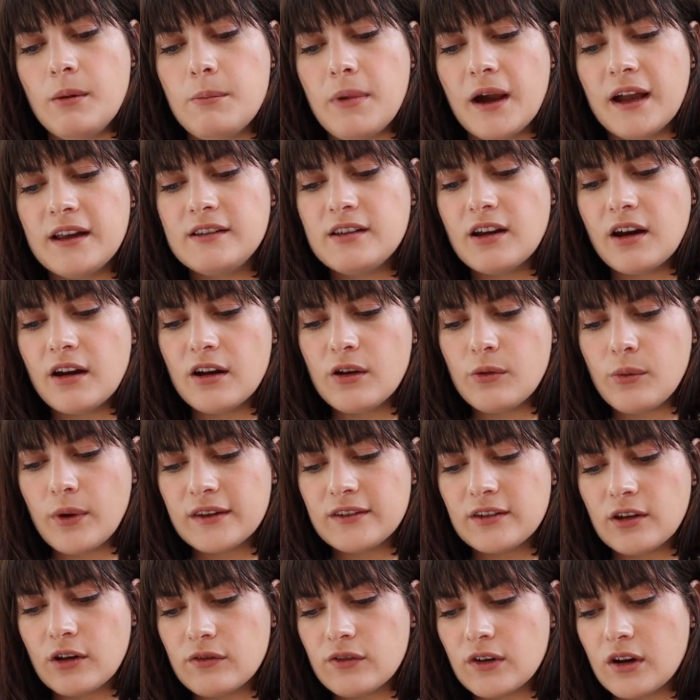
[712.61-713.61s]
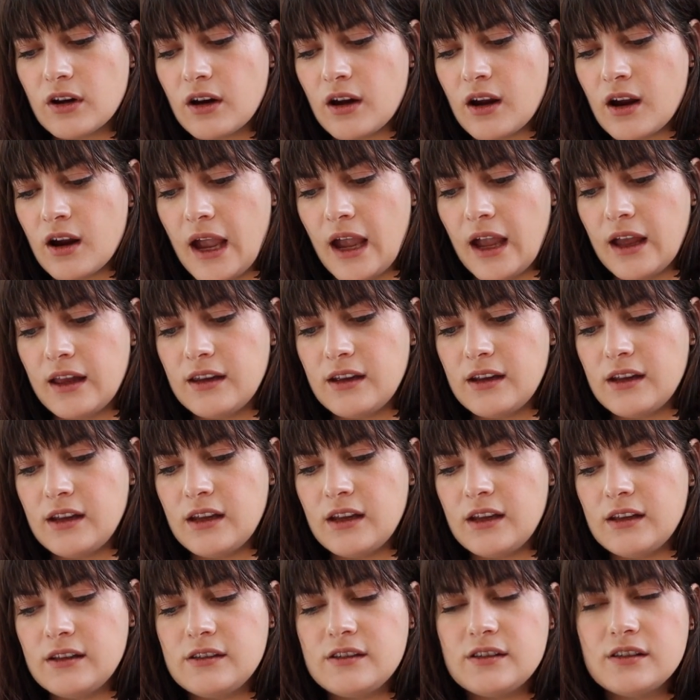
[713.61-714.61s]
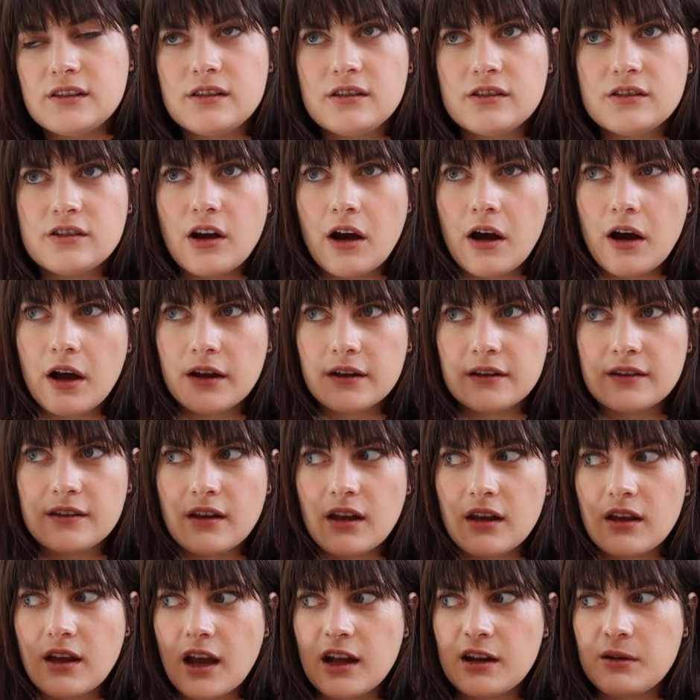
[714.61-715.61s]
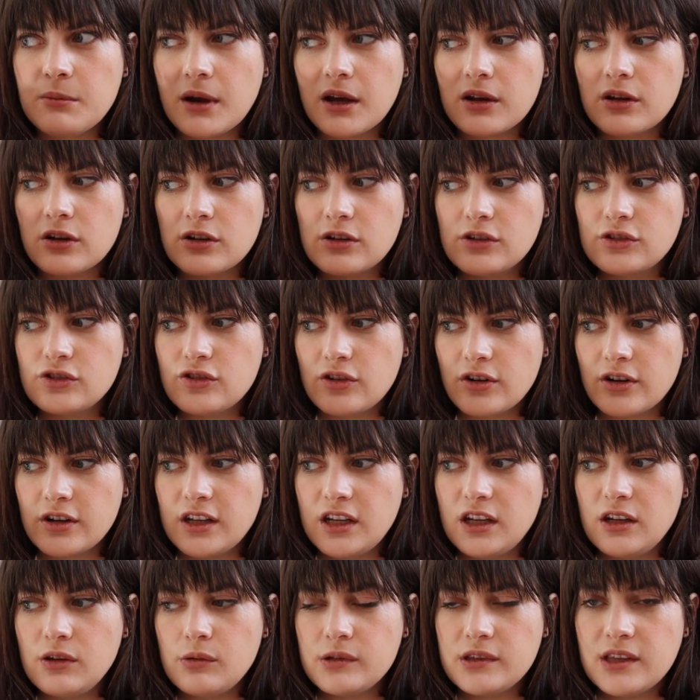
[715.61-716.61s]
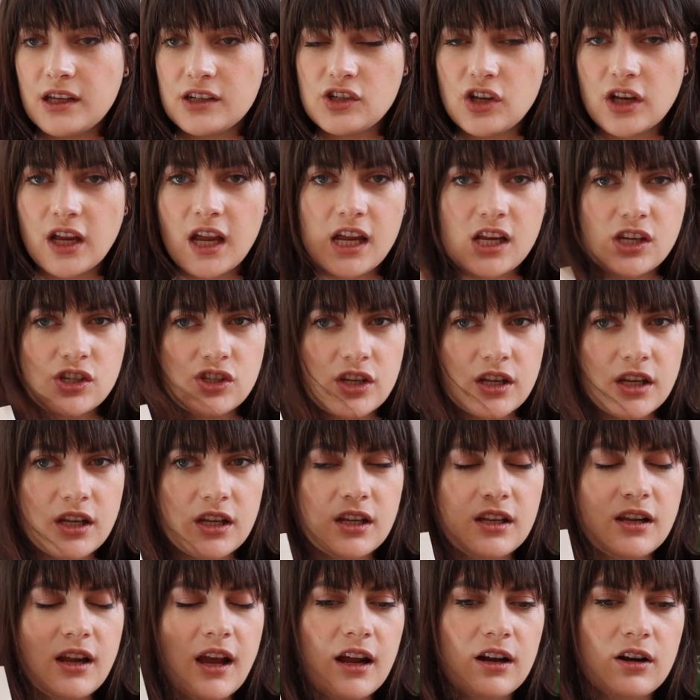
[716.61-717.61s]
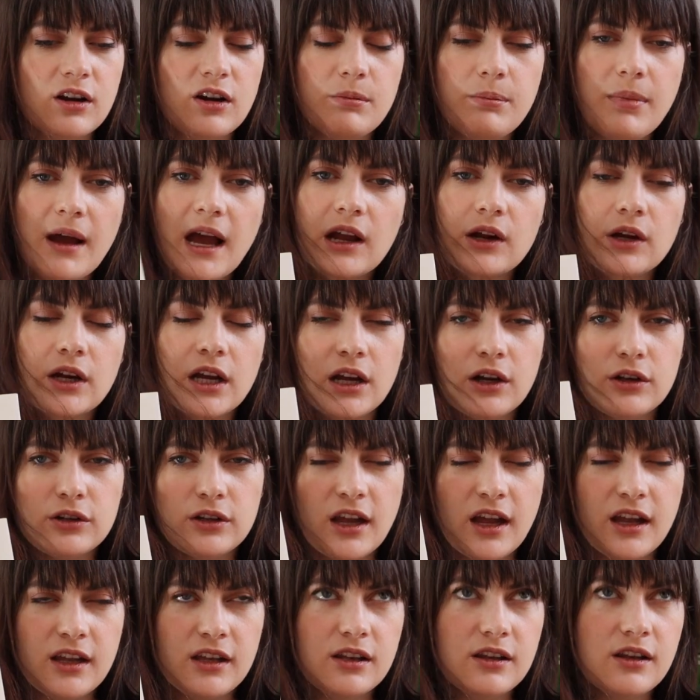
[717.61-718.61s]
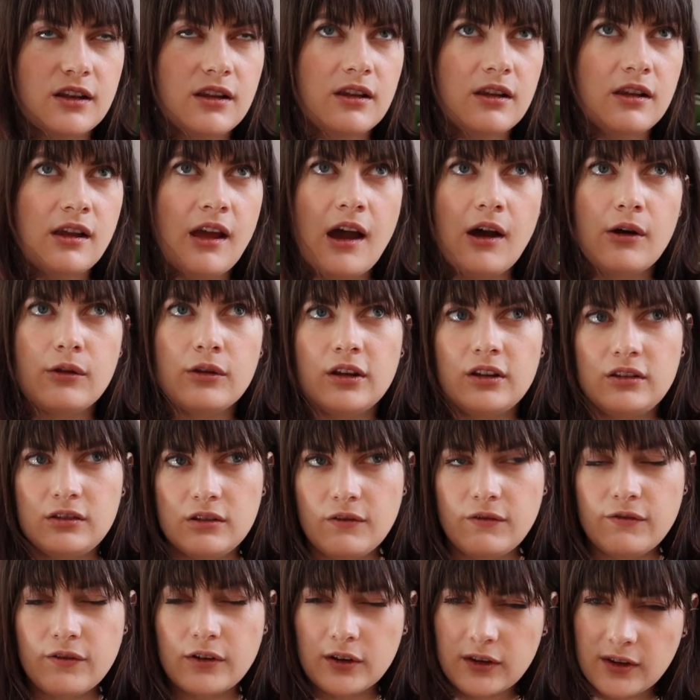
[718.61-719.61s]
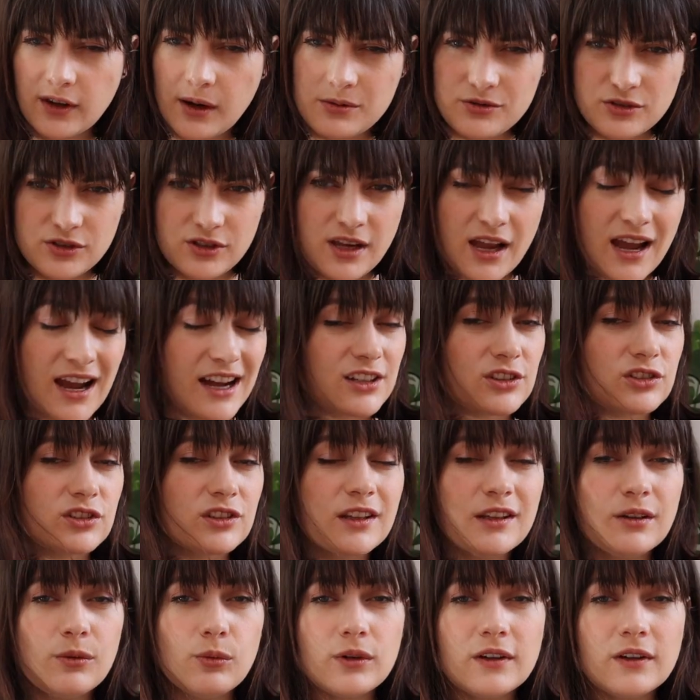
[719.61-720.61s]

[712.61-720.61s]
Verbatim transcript: by Tara Westover and it talks kind of about her journey with education and her background and how like the first time she actually